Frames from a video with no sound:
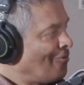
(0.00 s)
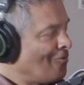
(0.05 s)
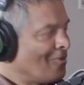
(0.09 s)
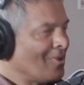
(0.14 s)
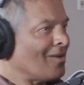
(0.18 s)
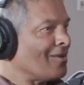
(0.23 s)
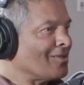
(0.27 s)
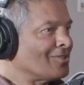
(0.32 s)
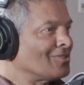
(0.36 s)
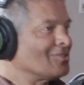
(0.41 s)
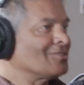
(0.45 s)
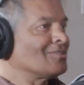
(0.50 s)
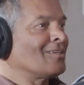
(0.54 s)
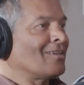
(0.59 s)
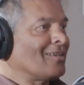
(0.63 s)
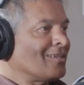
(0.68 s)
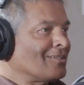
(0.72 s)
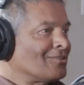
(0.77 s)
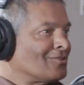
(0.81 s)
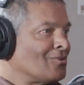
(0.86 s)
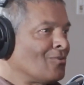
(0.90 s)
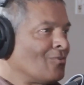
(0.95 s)
we are just
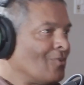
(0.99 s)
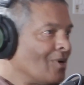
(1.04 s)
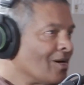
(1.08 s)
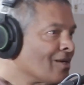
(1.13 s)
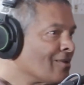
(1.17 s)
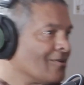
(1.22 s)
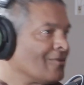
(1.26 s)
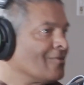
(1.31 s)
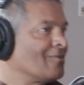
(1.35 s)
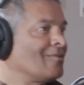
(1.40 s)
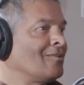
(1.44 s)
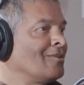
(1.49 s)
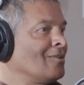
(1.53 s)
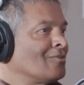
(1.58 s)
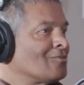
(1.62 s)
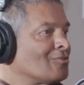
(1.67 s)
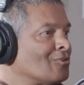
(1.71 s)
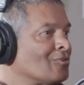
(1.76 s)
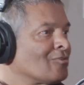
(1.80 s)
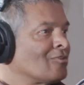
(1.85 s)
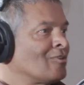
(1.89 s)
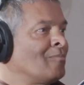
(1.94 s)
going to work the
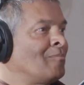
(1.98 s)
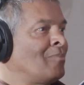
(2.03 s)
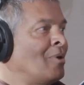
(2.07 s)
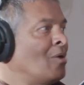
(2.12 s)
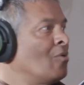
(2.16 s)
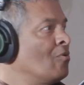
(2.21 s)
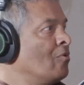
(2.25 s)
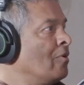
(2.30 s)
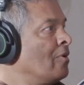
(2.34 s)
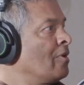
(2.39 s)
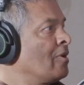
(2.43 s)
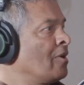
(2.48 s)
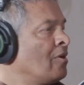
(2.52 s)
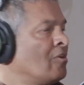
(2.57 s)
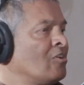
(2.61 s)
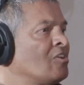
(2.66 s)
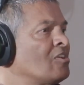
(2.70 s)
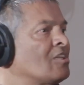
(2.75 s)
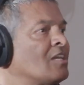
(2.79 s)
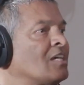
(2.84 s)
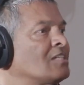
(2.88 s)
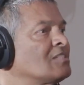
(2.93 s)
thing to the bone.
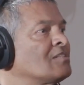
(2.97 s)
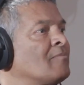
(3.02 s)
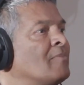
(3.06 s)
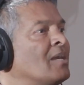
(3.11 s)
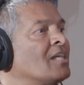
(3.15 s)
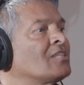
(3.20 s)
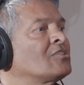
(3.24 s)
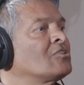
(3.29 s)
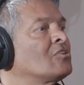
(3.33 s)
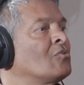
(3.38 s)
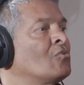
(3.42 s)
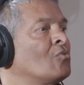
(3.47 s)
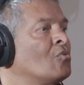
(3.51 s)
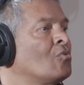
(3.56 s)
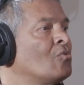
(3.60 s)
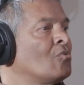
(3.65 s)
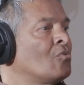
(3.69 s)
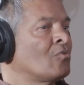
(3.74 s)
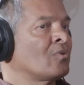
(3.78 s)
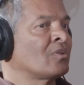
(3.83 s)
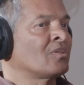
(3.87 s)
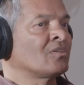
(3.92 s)
And it doesn't matter
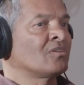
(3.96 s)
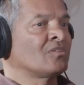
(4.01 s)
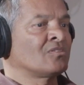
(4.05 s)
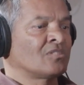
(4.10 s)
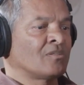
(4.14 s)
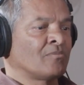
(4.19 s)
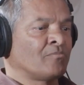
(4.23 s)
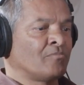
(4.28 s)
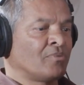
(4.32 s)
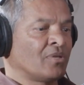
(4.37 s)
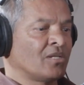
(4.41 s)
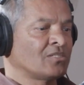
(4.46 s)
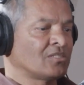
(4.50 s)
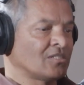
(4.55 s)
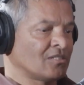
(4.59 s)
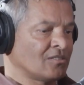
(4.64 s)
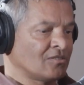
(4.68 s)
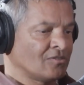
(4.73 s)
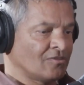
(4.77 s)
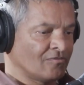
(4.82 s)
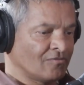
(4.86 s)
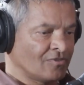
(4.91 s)
who, whether it's the
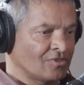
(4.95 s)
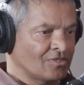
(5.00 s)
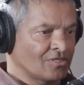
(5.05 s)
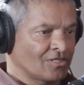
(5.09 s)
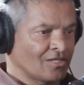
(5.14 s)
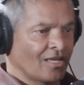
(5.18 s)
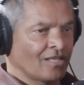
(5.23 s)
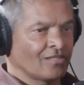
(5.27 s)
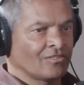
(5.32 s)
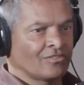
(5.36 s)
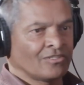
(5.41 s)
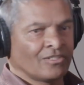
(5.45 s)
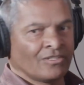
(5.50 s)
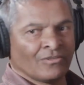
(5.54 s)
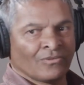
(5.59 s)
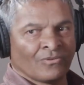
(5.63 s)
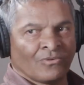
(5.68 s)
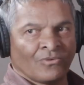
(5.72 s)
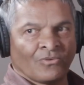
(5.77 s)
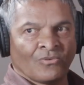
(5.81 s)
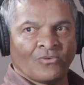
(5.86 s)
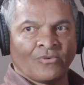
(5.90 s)
president of this
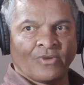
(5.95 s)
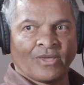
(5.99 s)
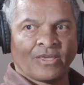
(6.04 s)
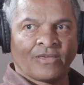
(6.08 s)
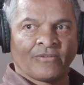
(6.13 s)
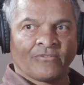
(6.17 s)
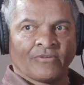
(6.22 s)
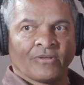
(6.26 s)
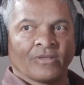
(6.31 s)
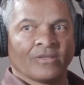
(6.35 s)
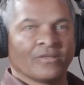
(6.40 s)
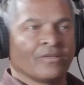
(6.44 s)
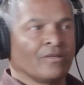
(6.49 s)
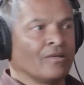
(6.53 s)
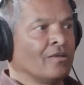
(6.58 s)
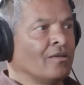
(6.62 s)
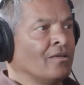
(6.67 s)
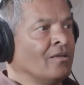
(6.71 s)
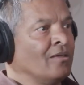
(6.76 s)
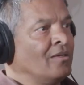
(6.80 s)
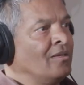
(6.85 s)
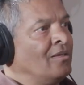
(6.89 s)
country or whoever.
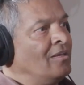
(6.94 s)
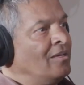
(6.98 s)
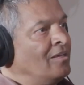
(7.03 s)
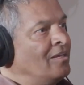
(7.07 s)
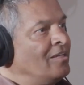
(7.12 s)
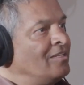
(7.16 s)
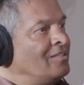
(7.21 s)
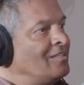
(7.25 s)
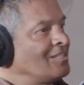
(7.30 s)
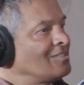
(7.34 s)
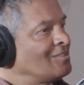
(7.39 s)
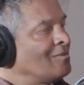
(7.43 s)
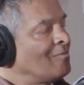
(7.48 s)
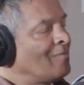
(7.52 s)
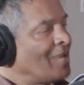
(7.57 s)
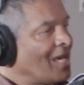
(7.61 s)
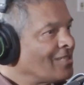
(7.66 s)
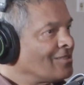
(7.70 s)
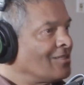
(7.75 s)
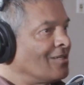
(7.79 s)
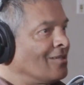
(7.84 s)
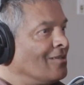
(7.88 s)
It doesn't
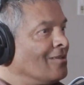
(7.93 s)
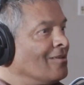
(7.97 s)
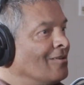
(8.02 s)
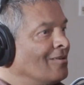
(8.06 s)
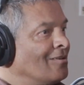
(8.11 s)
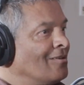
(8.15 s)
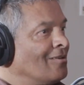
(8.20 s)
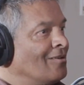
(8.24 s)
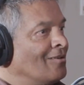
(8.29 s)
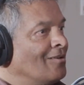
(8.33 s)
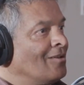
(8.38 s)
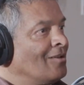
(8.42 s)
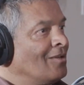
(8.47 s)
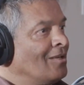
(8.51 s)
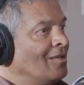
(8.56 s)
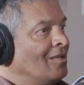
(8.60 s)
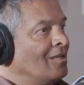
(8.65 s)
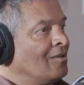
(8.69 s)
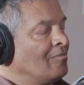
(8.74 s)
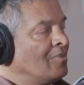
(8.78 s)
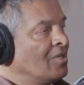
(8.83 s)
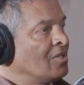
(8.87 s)
matter.
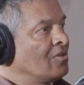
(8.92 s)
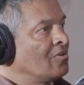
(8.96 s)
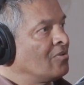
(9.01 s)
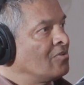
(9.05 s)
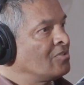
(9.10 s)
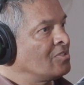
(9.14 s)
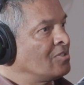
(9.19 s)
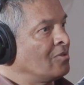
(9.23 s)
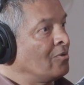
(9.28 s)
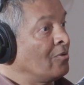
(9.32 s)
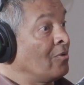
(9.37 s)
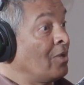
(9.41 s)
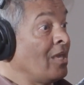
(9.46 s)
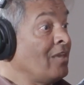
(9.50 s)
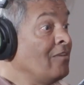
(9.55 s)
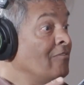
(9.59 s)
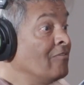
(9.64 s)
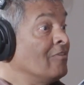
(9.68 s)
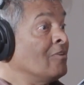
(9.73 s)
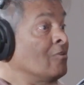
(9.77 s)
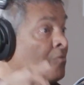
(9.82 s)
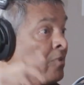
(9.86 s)
Because
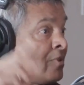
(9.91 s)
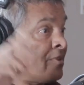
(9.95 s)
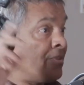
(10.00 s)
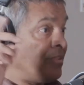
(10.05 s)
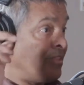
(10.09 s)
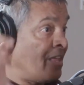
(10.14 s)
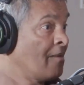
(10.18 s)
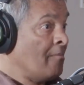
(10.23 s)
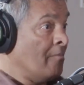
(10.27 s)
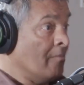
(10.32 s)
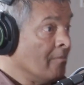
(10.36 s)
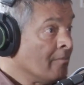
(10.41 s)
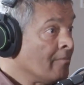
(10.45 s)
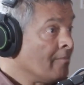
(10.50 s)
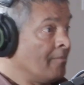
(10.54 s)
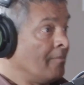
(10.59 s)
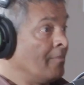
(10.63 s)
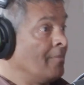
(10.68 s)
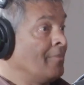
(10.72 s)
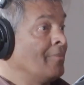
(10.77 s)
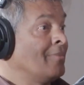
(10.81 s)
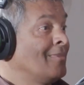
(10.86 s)
even with them,
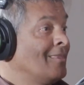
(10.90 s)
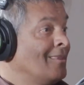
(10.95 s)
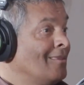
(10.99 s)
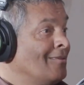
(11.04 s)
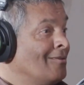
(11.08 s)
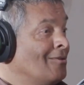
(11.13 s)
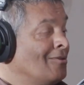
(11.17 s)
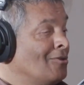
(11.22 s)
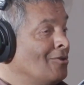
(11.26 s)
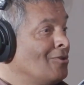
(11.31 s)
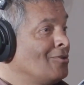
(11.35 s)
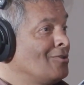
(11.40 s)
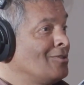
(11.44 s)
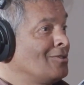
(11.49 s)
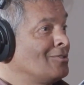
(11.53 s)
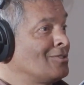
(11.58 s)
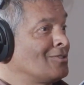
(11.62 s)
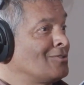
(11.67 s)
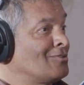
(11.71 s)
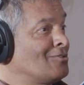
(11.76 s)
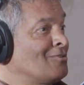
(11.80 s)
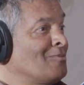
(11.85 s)
it
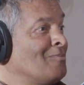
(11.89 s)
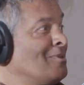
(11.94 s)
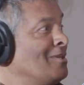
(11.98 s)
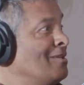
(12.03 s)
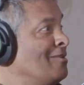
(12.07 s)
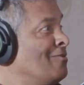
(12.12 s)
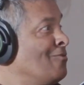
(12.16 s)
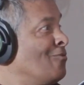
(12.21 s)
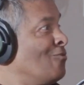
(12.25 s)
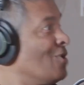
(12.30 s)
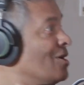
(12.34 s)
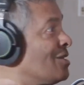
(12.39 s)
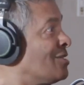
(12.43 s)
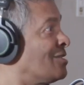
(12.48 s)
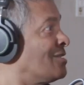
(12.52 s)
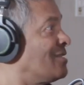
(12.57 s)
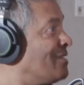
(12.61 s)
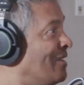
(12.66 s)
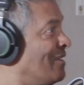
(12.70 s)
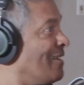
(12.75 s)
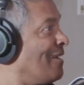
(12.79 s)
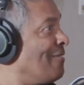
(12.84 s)
is, to me,
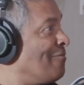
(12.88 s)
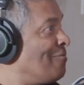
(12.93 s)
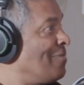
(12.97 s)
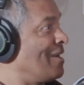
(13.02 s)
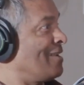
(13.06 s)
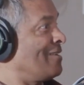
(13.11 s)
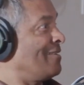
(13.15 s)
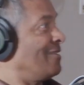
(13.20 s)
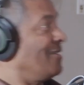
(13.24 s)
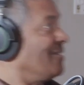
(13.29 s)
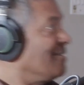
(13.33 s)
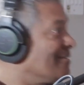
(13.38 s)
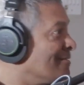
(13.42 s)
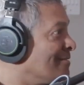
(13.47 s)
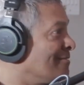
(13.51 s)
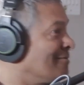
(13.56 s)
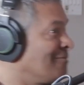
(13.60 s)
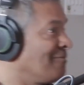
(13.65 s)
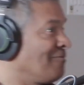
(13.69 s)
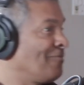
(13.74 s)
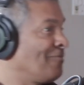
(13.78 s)
worse than apartheid.